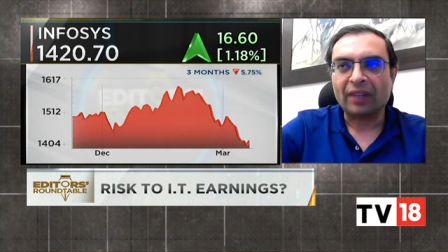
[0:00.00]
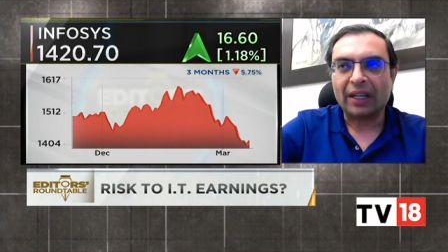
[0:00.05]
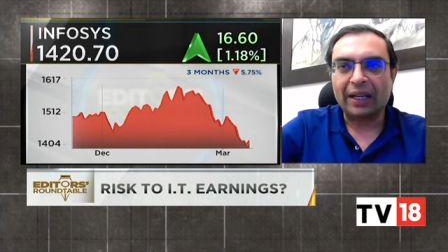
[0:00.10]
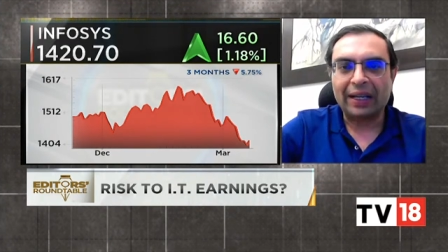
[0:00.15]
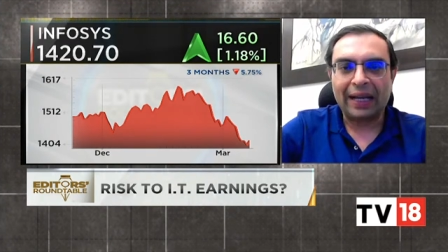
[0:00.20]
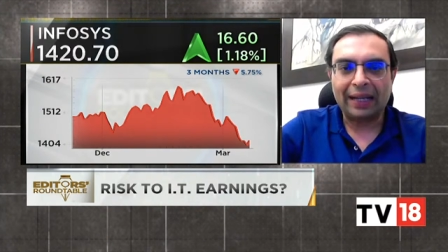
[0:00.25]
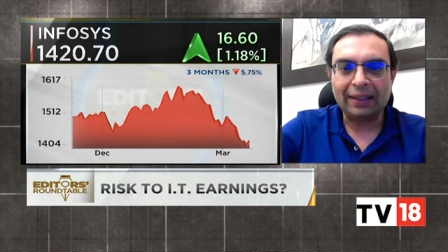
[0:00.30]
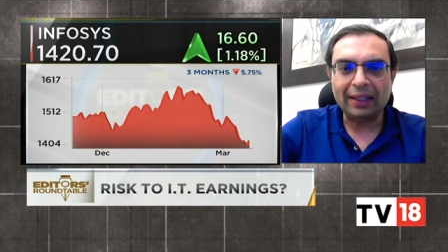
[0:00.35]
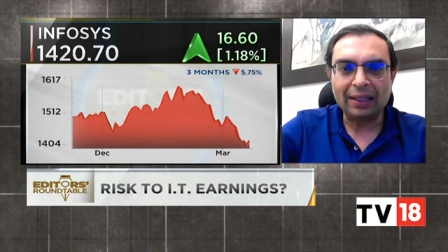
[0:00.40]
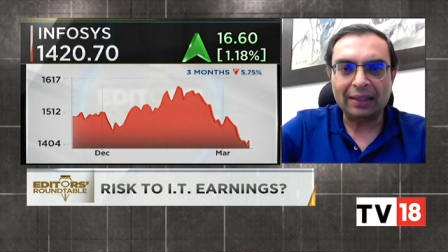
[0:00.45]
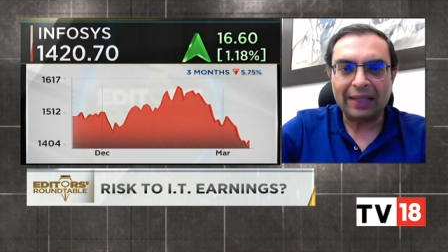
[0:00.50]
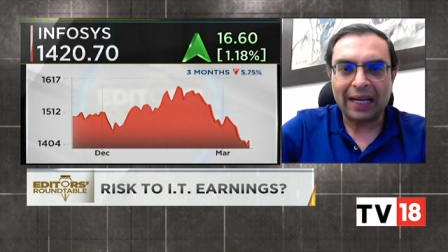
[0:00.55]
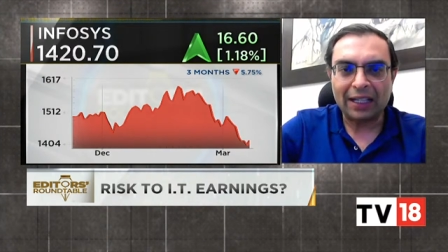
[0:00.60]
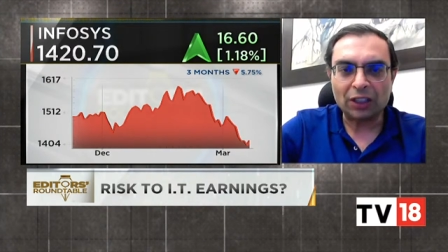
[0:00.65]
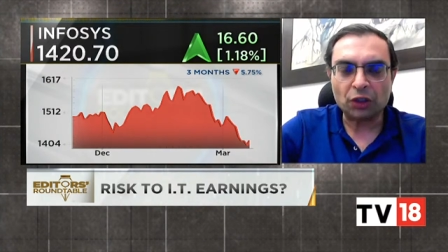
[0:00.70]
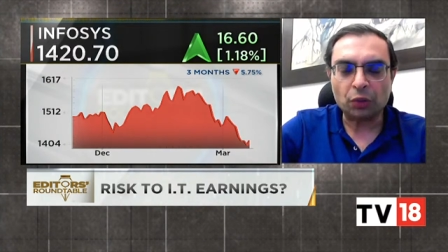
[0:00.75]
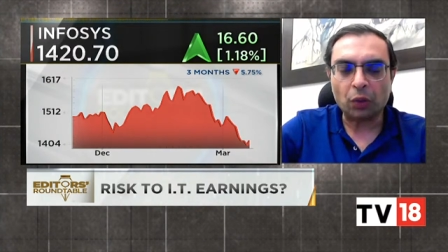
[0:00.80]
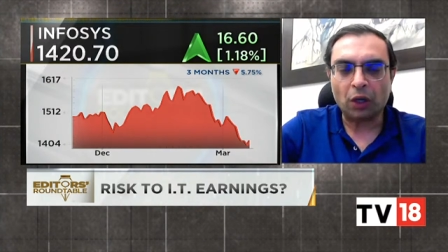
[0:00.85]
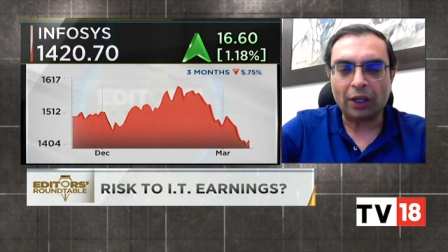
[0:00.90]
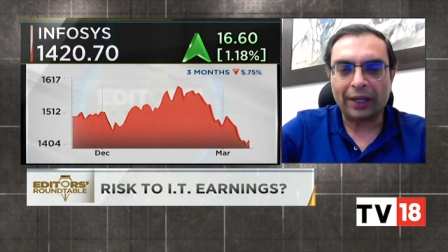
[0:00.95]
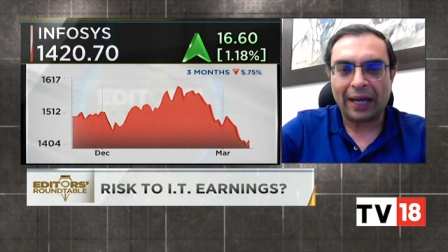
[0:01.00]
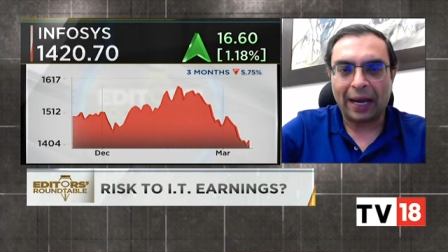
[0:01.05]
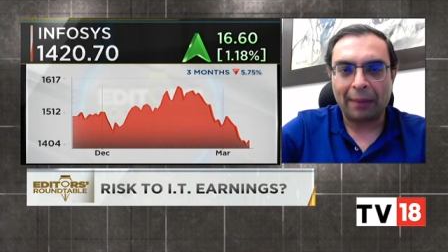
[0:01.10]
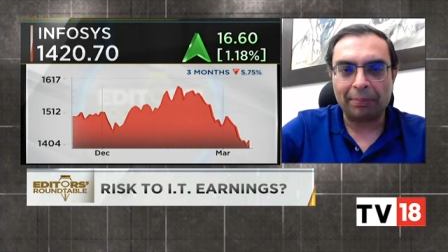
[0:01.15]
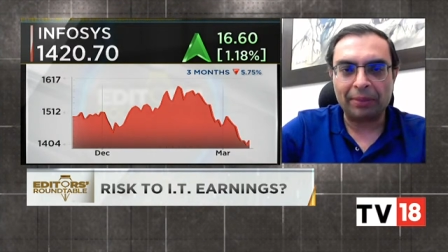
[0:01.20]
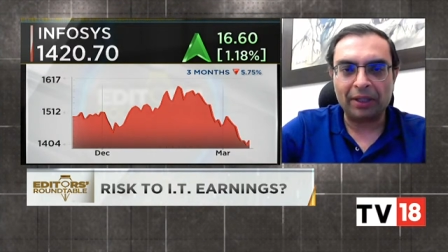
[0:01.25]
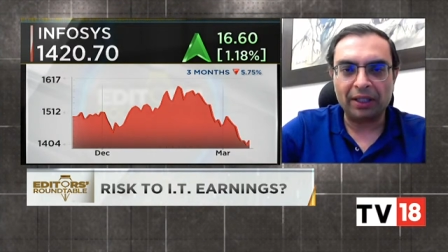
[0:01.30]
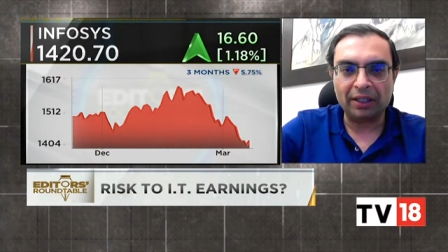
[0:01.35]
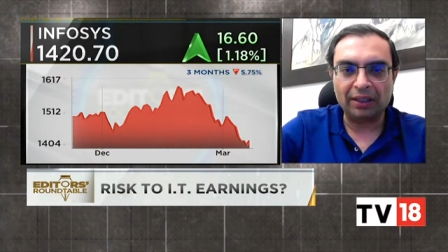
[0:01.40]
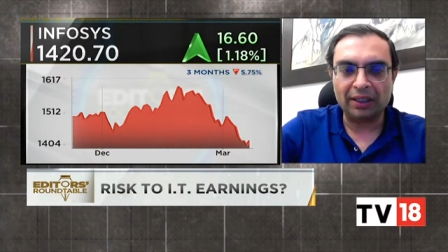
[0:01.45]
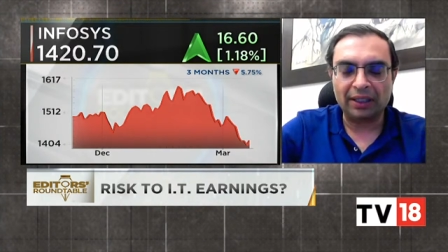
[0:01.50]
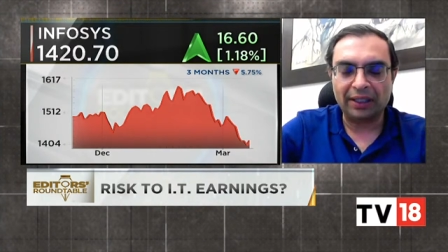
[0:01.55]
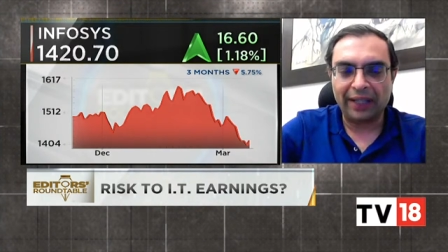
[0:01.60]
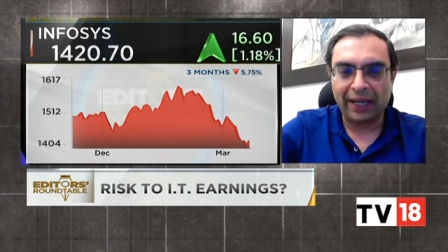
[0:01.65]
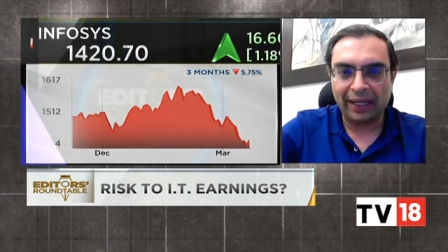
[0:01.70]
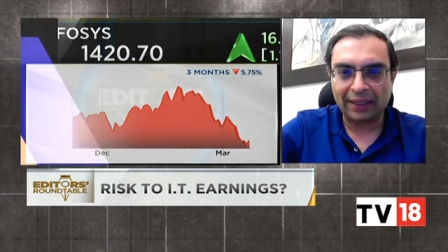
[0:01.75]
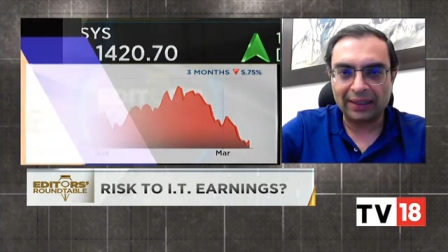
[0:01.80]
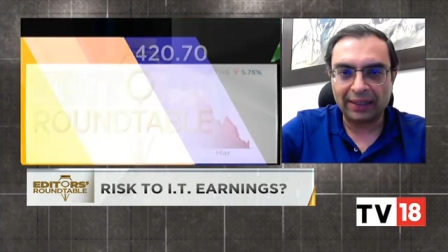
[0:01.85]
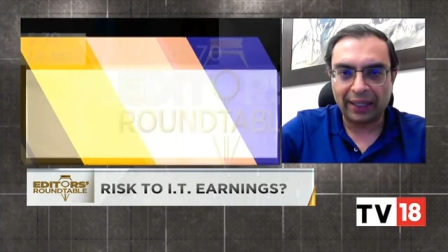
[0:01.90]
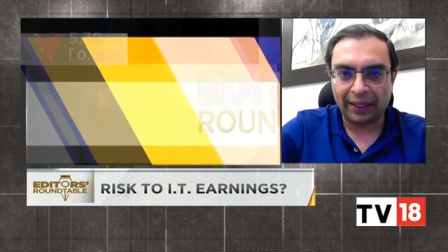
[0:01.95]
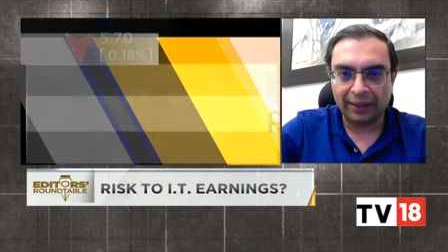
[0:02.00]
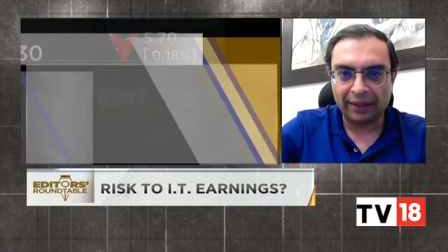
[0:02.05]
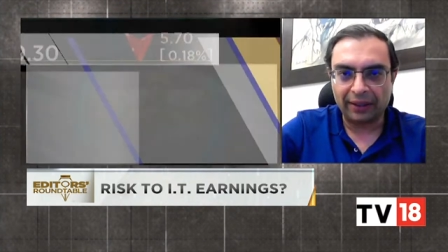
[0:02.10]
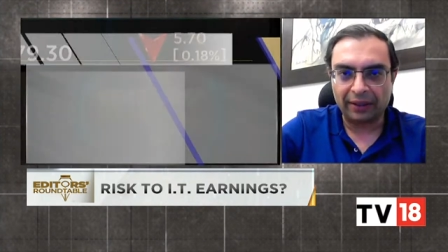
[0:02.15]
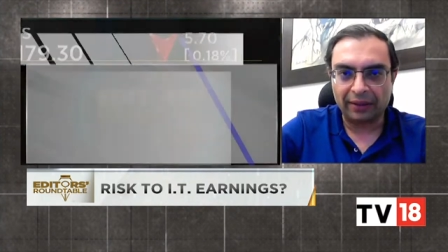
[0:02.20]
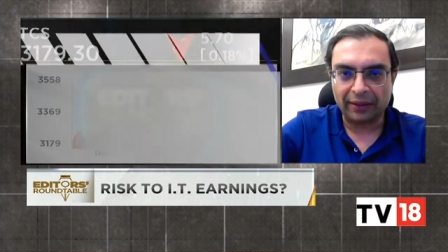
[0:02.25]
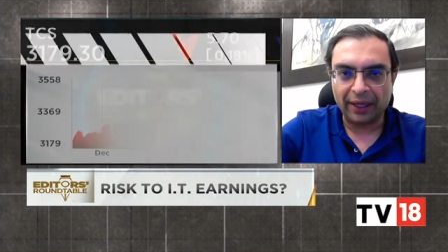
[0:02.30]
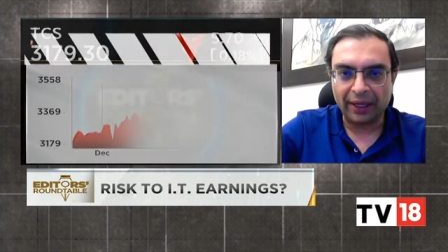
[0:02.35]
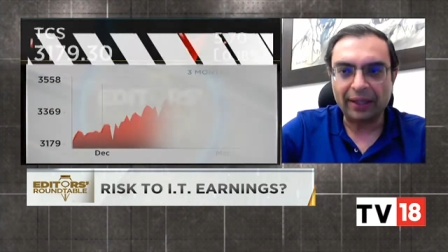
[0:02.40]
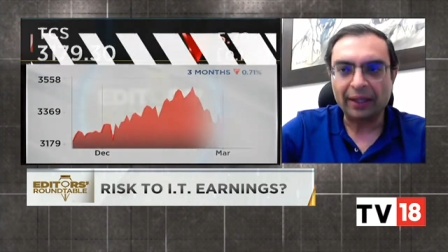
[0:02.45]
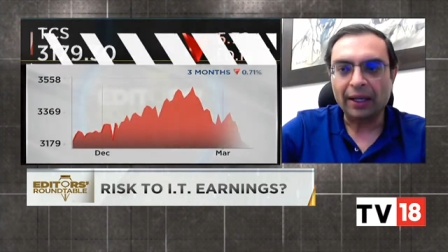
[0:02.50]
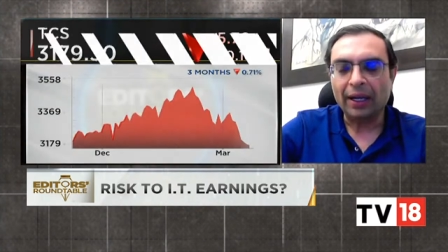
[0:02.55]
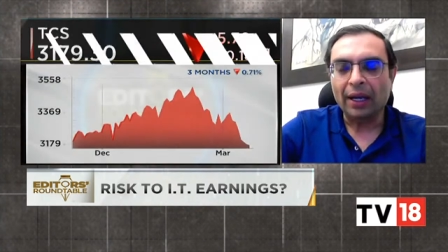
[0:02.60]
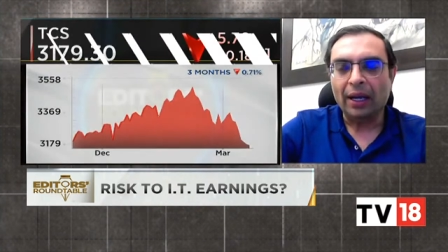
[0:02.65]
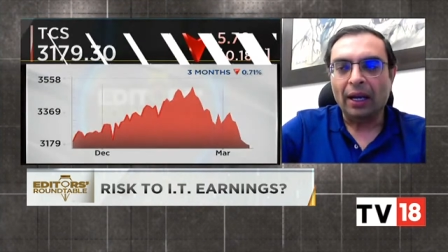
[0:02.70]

and I think that's what happened in the tech sector, right?